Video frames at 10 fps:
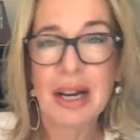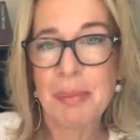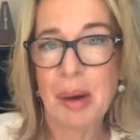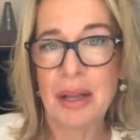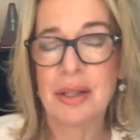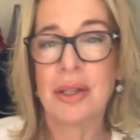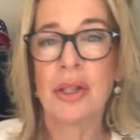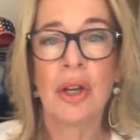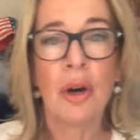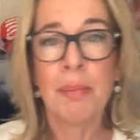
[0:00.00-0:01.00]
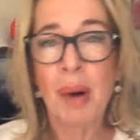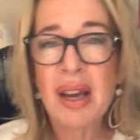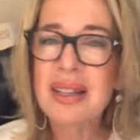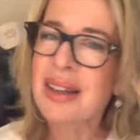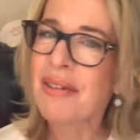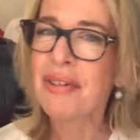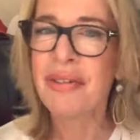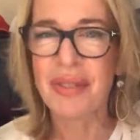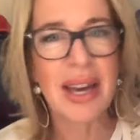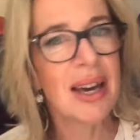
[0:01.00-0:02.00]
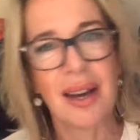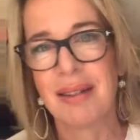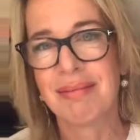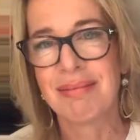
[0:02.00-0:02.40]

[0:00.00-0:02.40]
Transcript: ugly buns, buy yourself a finger